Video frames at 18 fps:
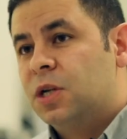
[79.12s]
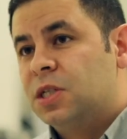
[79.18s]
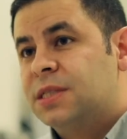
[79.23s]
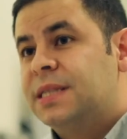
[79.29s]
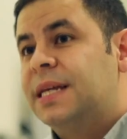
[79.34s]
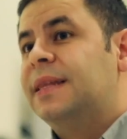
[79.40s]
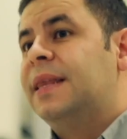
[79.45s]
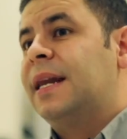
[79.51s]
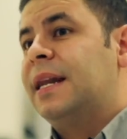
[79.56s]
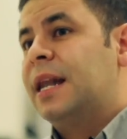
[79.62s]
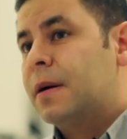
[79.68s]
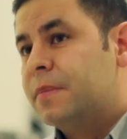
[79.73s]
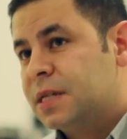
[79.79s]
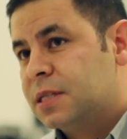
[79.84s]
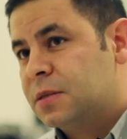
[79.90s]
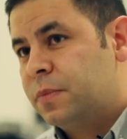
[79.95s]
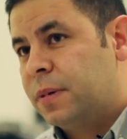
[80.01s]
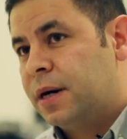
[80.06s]
which the
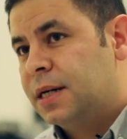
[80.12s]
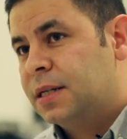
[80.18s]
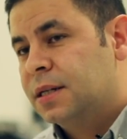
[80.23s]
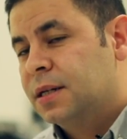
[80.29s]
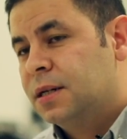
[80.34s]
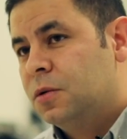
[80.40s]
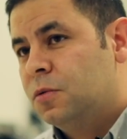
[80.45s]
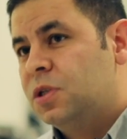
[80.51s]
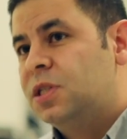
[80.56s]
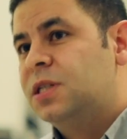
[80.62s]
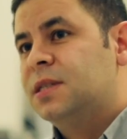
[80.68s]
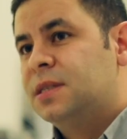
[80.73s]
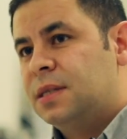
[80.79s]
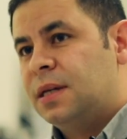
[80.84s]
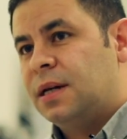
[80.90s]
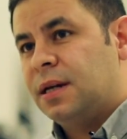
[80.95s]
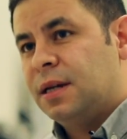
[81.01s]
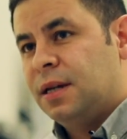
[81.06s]
dynamics part, which
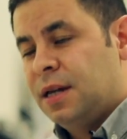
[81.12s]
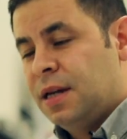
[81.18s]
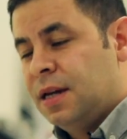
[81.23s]
is the